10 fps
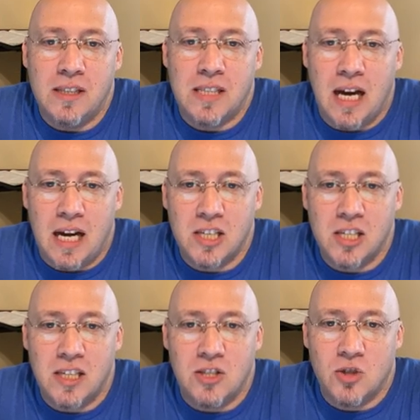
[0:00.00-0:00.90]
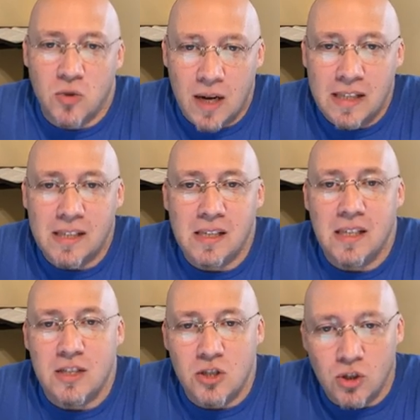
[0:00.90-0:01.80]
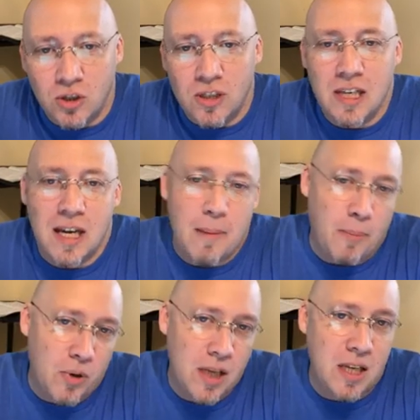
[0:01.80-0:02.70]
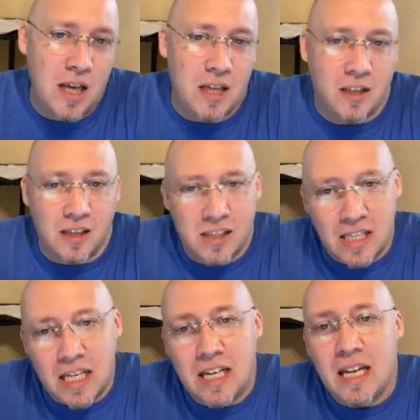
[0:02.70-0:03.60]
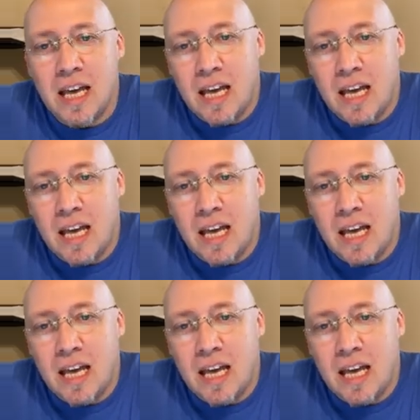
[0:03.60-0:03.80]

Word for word: And Tasha and Tracy and Julia and Brenda and Christine